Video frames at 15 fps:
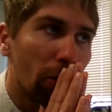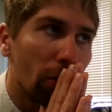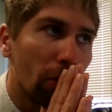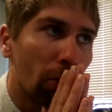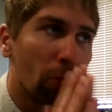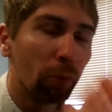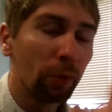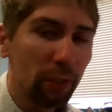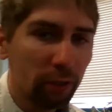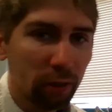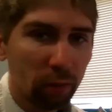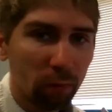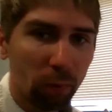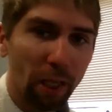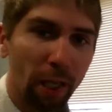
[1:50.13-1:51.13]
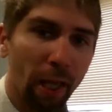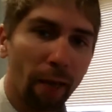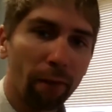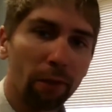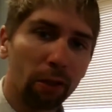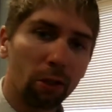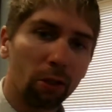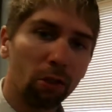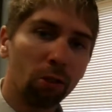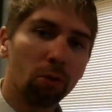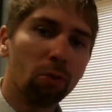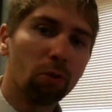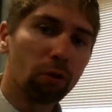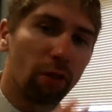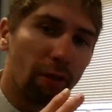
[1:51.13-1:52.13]
The reason we haven't
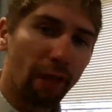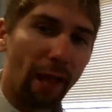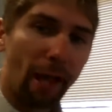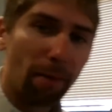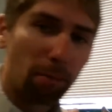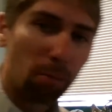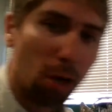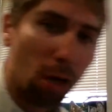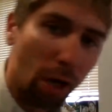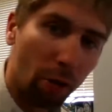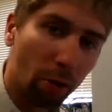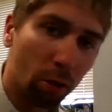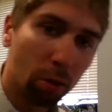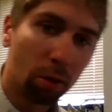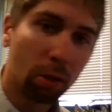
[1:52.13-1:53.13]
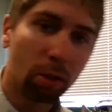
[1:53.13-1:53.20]
used that model